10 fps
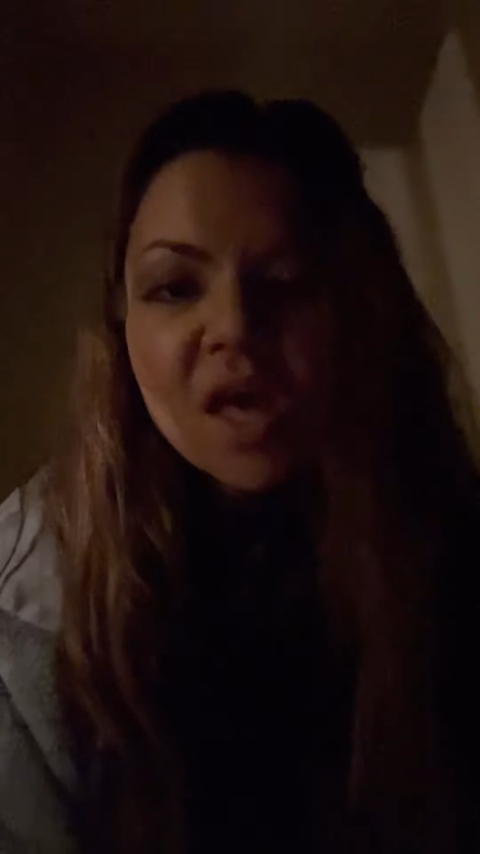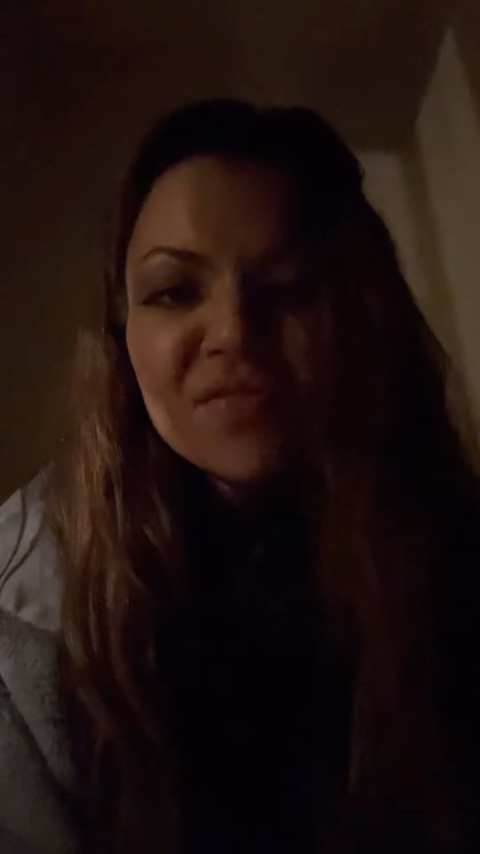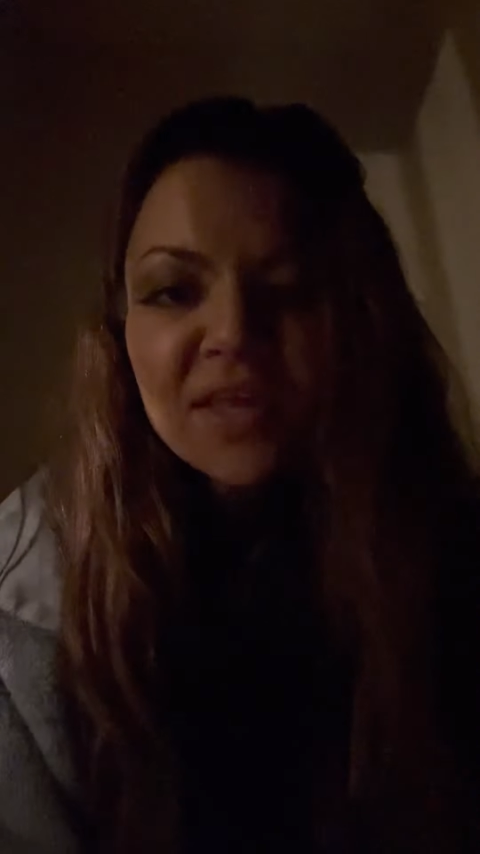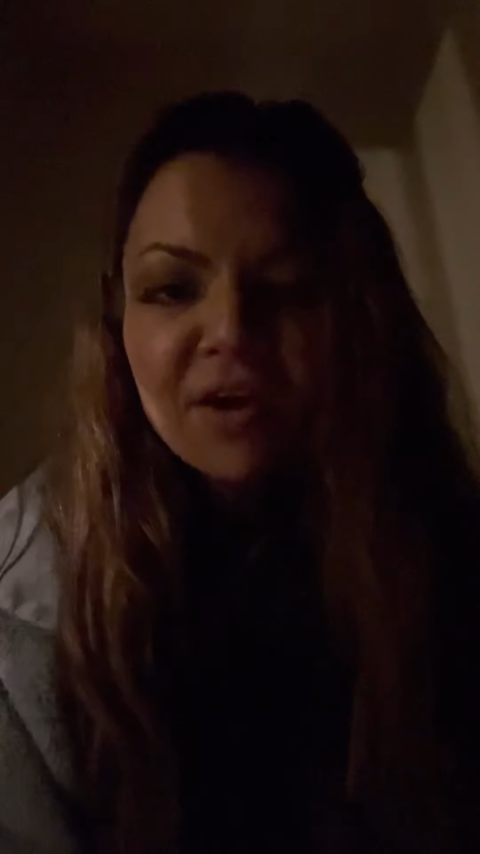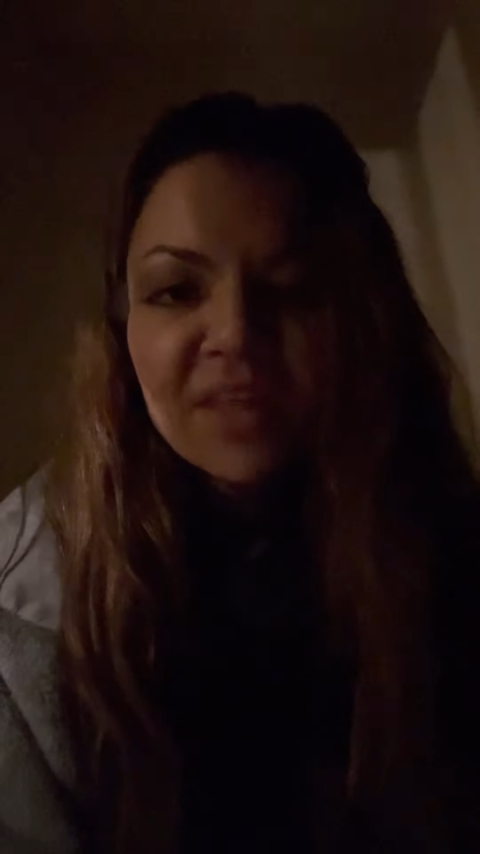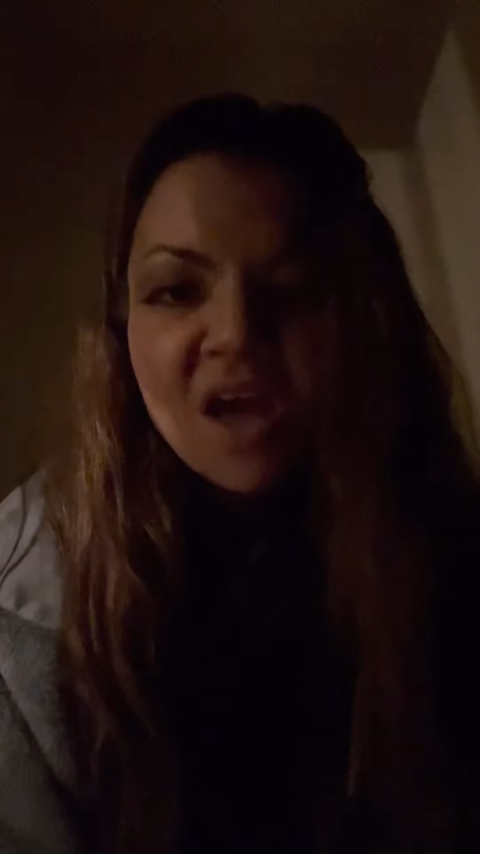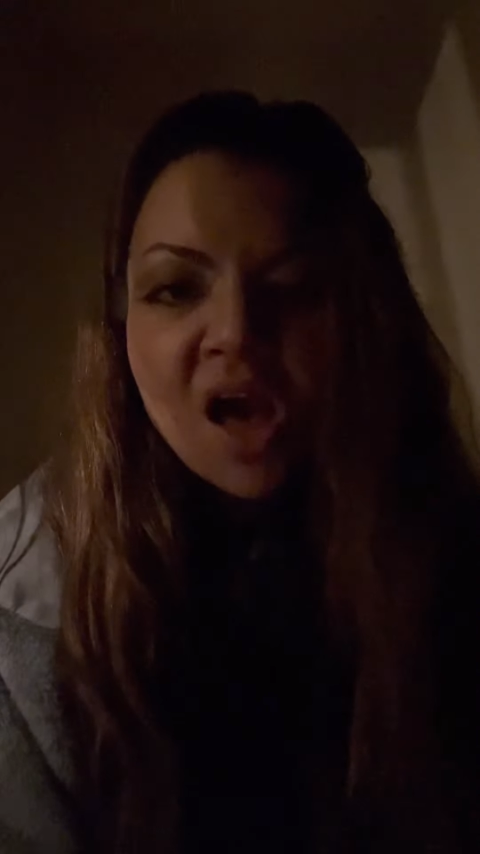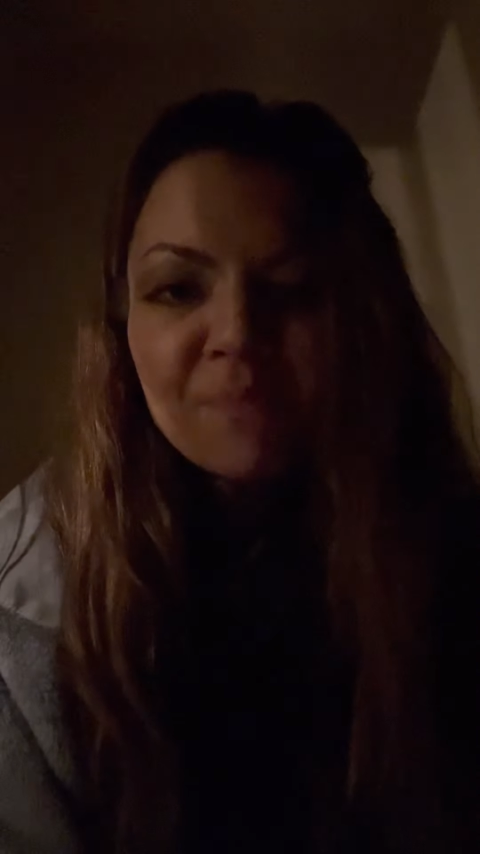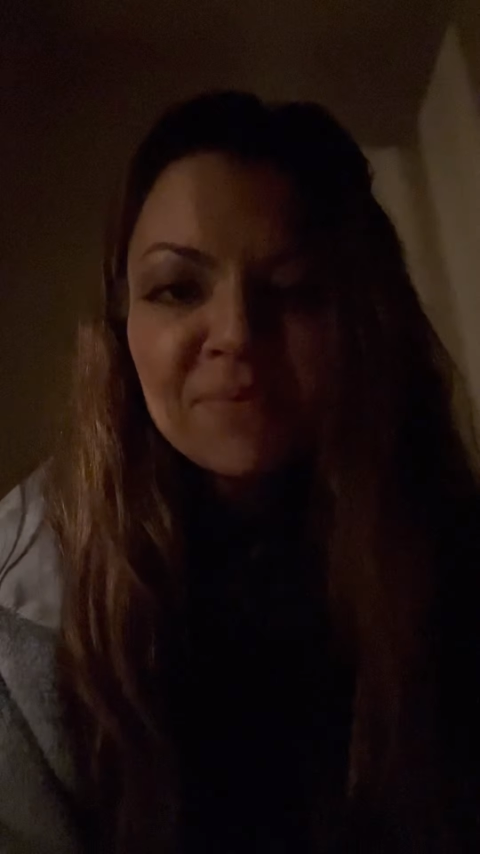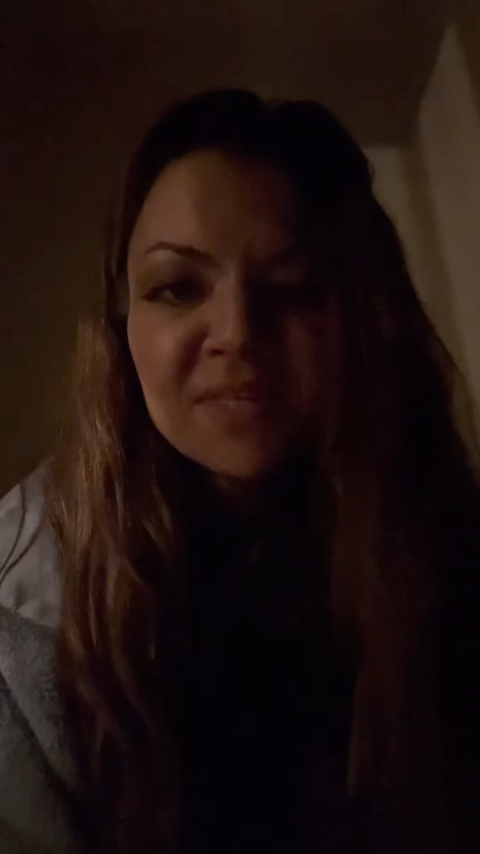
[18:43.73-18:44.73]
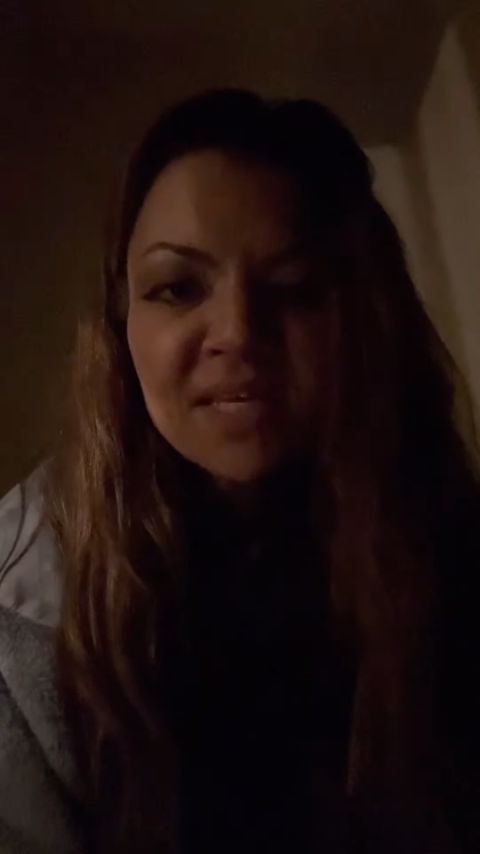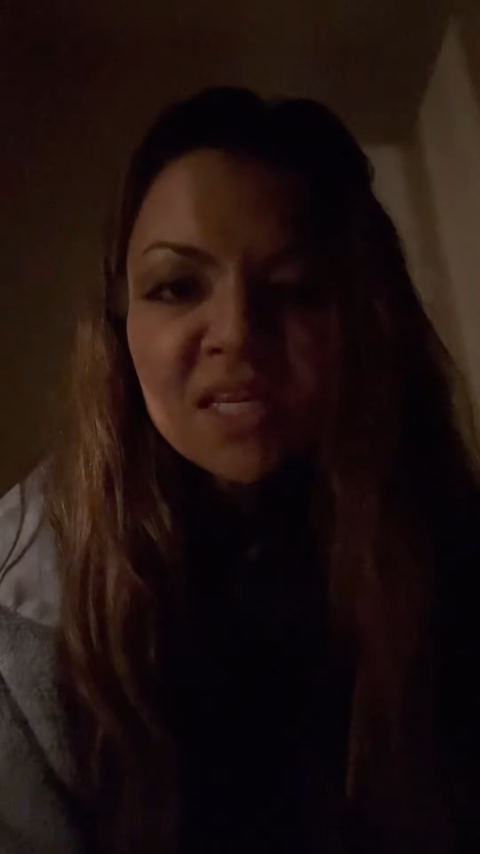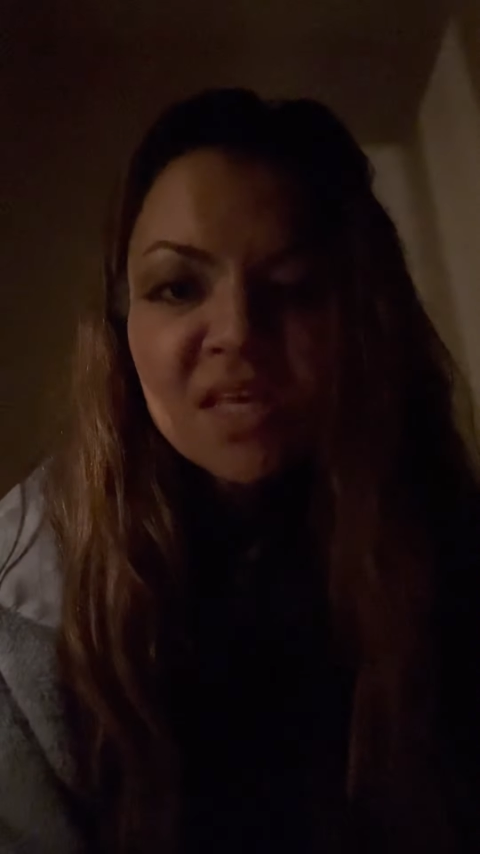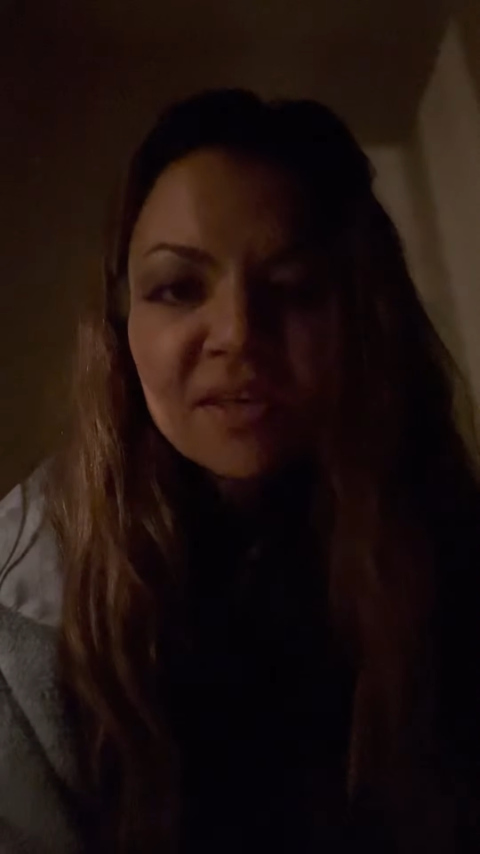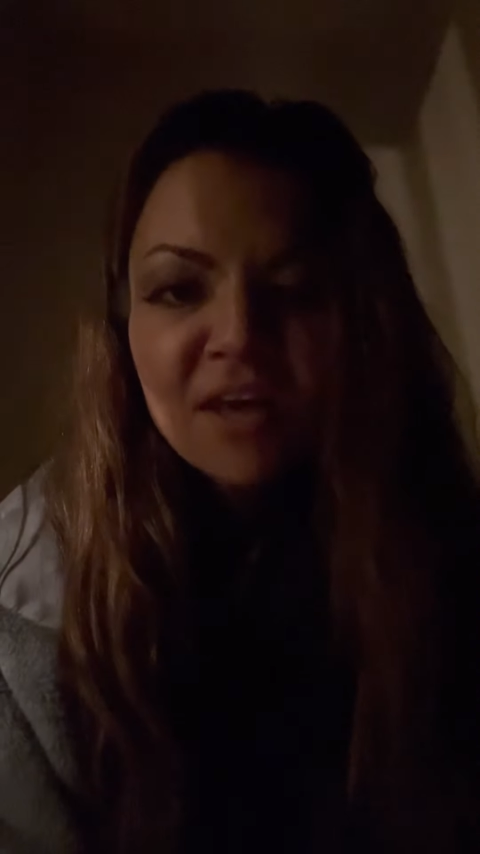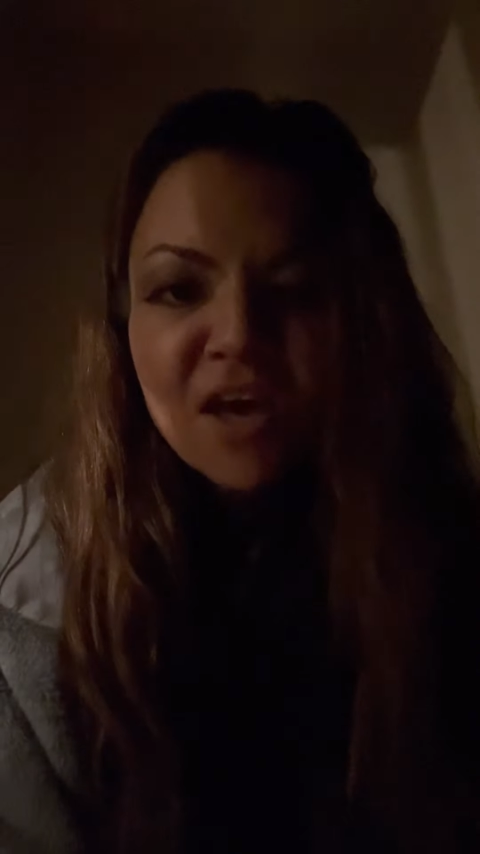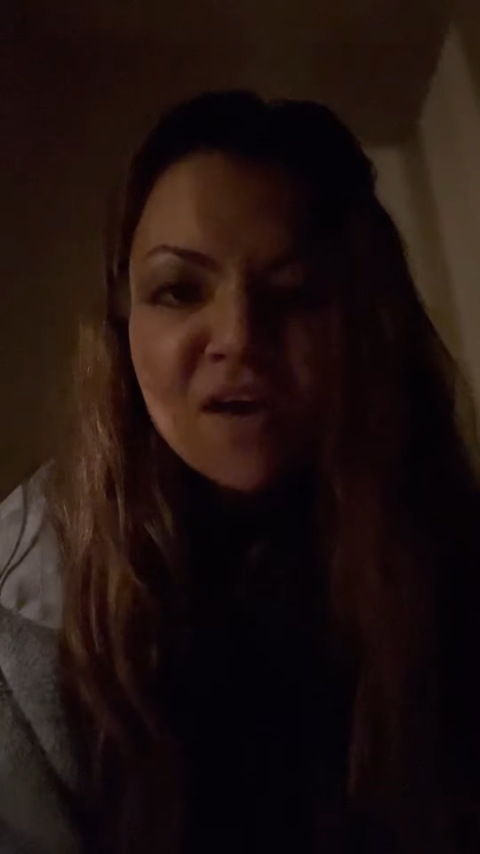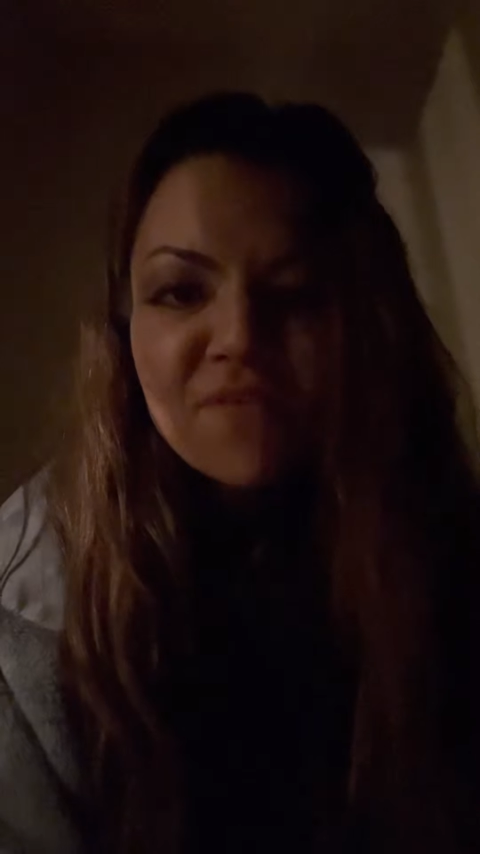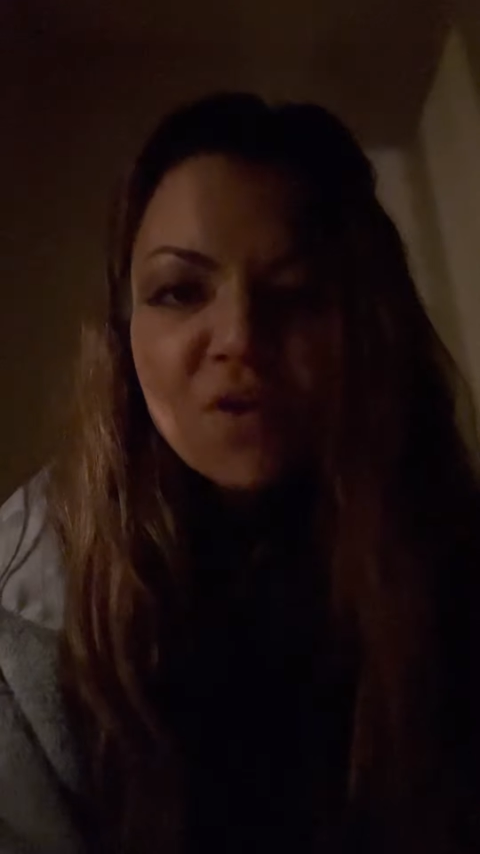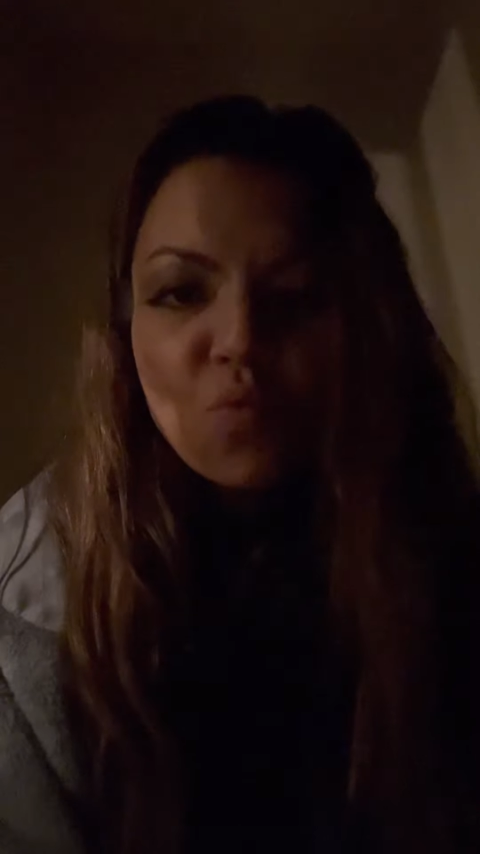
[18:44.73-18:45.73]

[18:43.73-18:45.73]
They are the opposite of